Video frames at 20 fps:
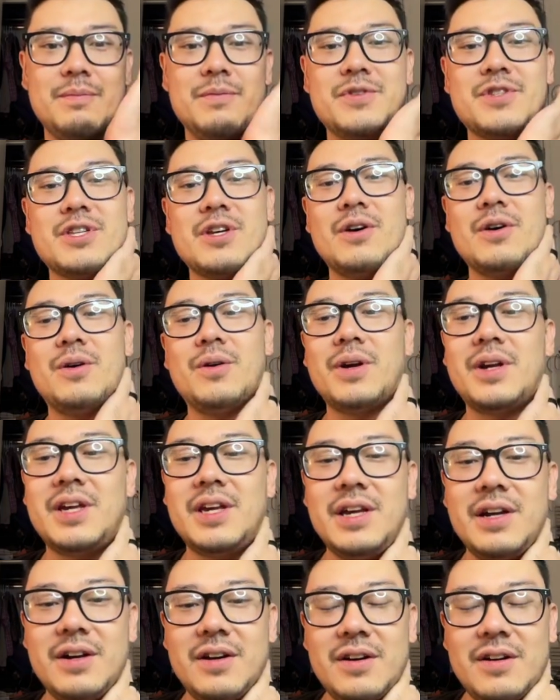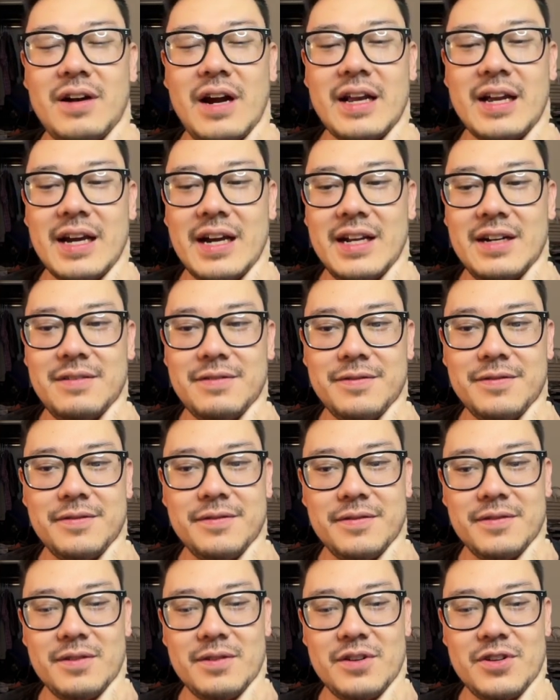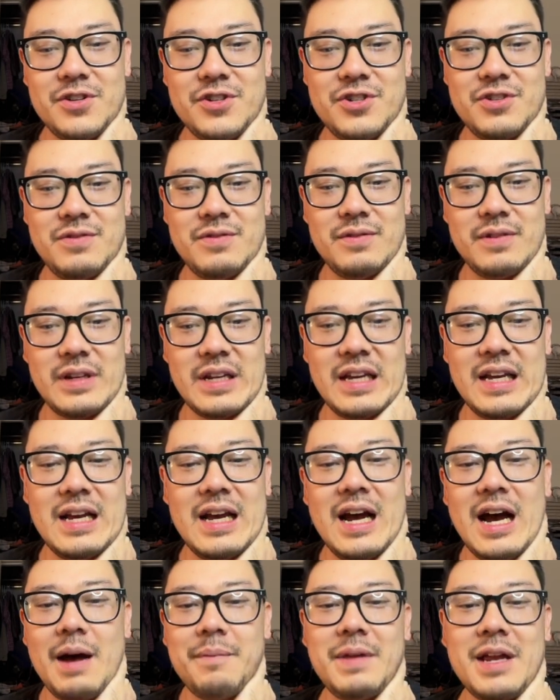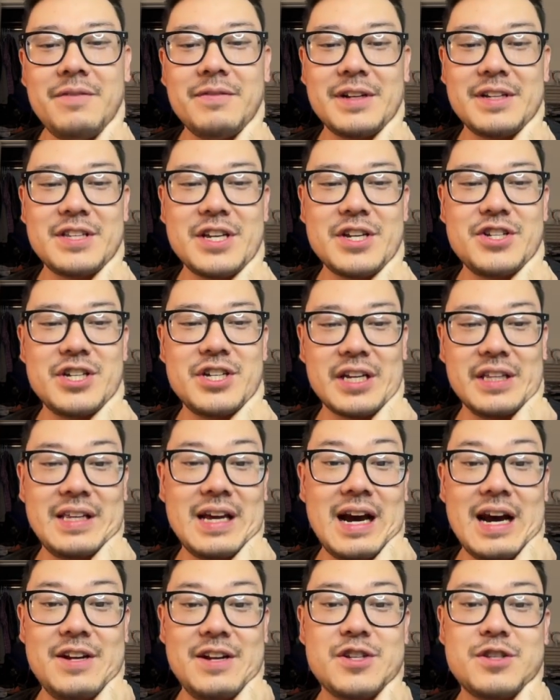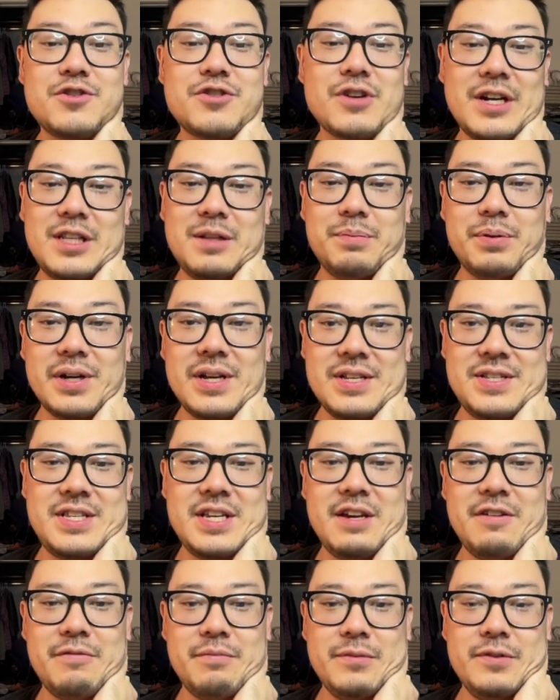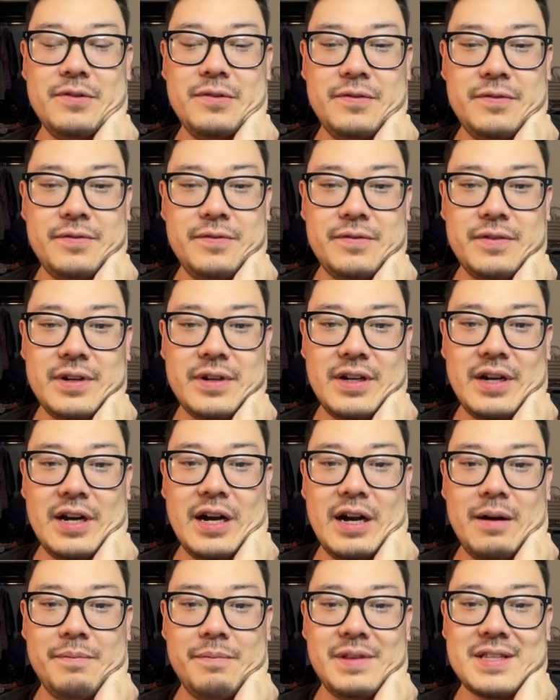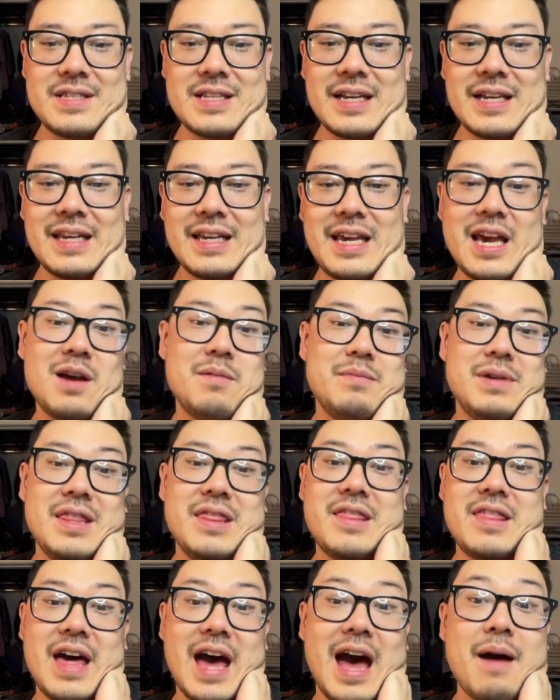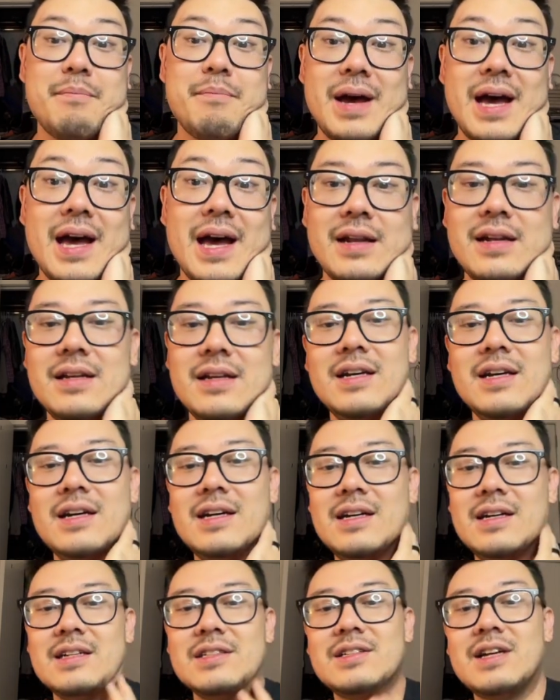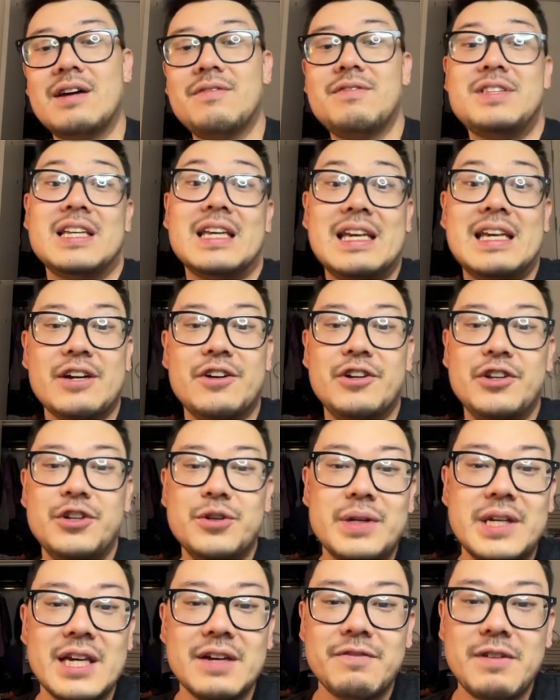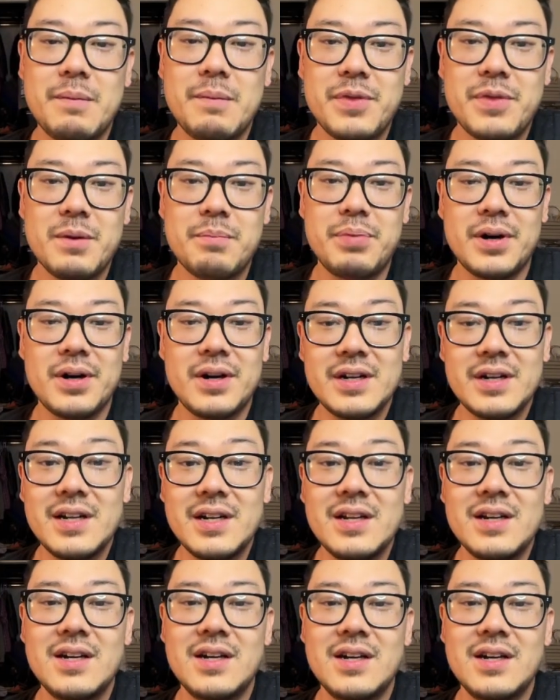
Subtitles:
So here I kind of, I'm not even going to say chickened out. I just tried to play a safe move that's like can't be that bad. So obviously here you give up the pawn